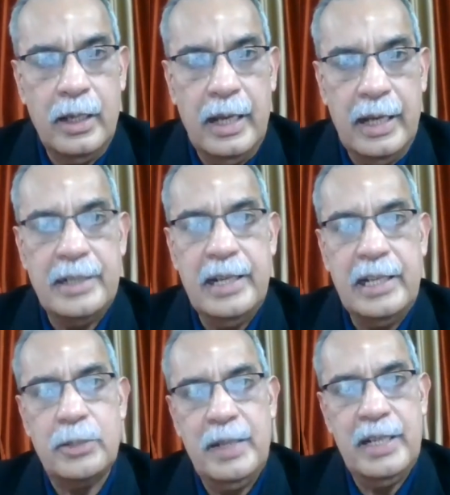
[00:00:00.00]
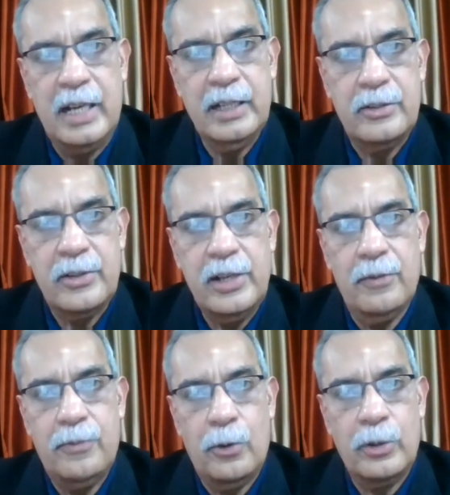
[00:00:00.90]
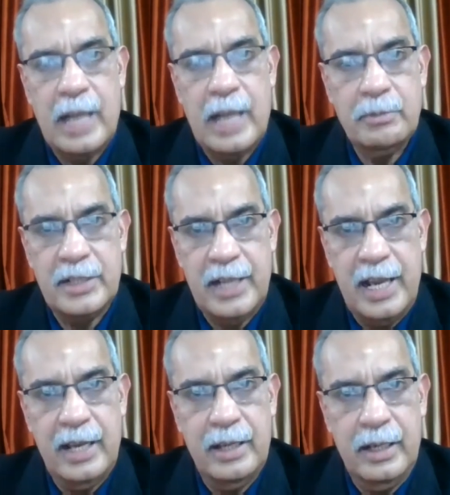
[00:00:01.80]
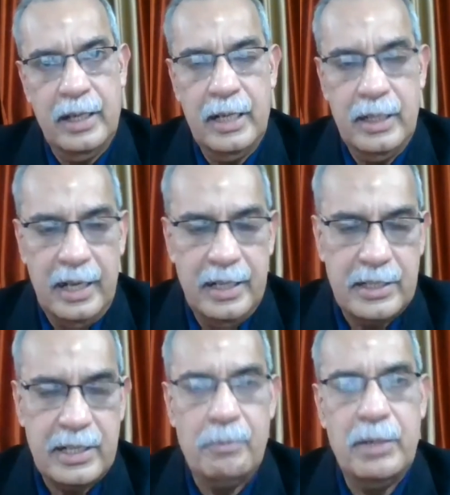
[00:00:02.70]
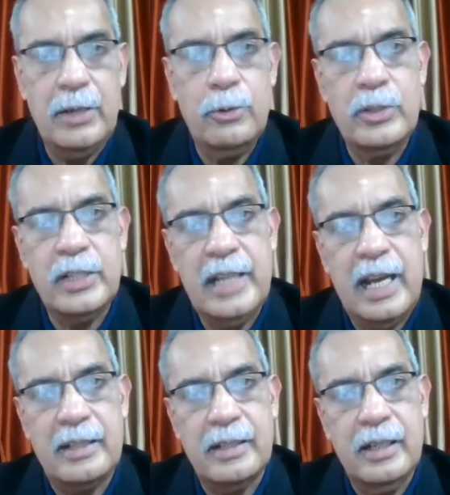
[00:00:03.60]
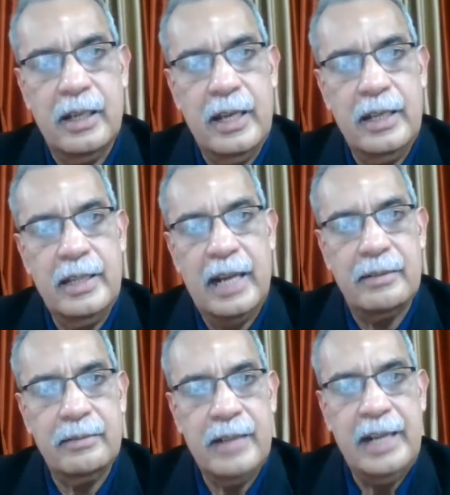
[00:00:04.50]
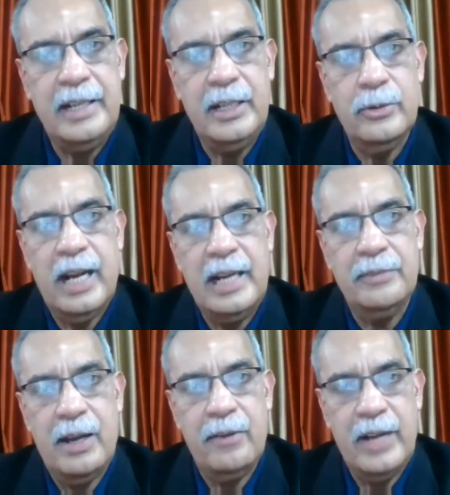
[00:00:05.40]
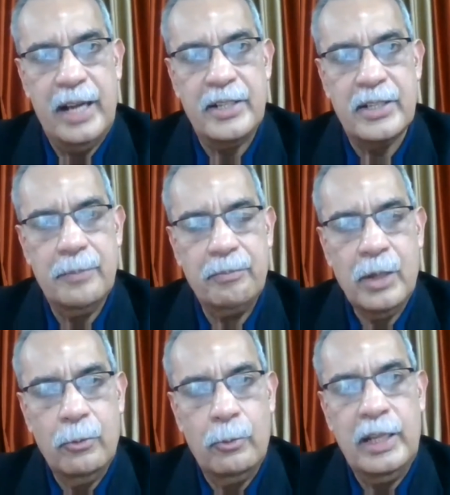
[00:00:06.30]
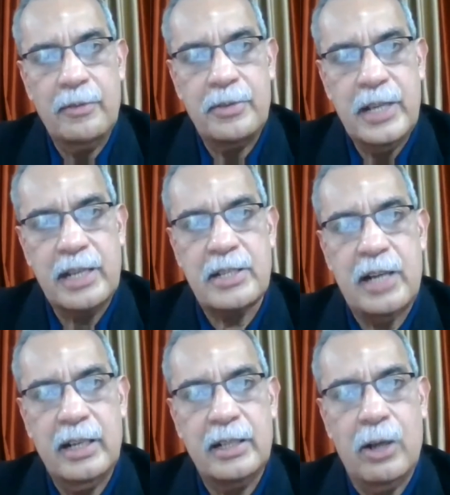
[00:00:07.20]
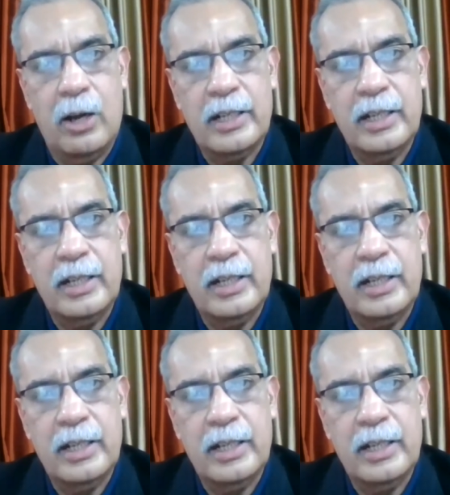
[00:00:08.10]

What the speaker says: it needs to be done 3 or 4 times a day in somebody who's in that in that 90 to 95 range, where they've just started clotting,